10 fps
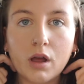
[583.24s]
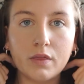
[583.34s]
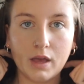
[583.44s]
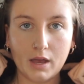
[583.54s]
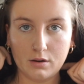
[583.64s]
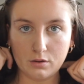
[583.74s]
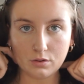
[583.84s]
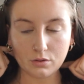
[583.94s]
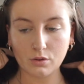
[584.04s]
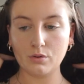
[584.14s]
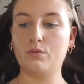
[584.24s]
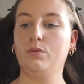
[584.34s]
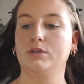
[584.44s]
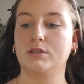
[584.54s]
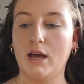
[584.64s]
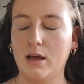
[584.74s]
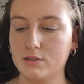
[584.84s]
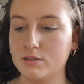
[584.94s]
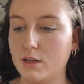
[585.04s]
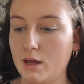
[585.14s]
And then once
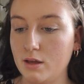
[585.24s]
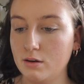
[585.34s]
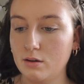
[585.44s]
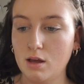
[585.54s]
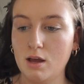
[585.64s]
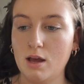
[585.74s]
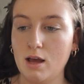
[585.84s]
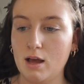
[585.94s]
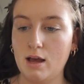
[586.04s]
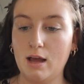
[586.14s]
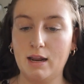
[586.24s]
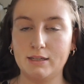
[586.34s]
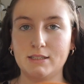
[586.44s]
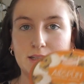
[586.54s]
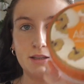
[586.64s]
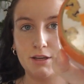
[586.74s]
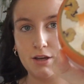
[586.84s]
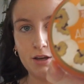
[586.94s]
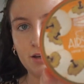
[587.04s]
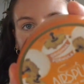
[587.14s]
that's done, I like to take the